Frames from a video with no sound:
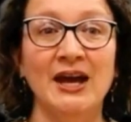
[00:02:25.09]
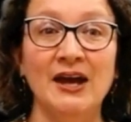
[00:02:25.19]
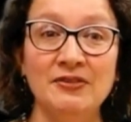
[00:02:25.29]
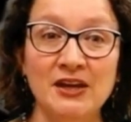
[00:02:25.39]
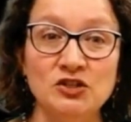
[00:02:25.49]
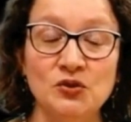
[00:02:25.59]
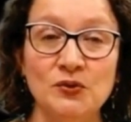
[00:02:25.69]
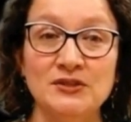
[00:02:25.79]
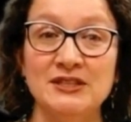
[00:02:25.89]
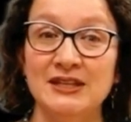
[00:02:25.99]
And then
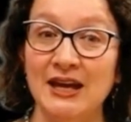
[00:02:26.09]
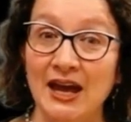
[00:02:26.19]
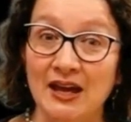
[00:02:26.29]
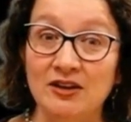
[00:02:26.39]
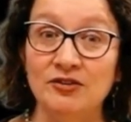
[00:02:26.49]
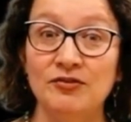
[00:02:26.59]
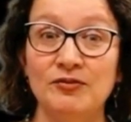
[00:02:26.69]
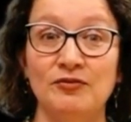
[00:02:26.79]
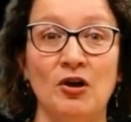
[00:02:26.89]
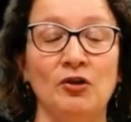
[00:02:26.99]
towards the end of the
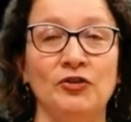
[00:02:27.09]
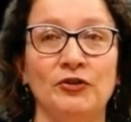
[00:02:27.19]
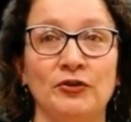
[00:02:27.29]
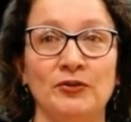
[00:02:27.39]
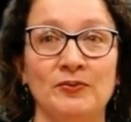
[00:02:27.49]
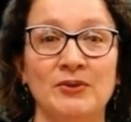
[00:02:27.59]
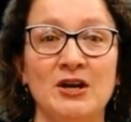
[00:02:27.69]
fall term,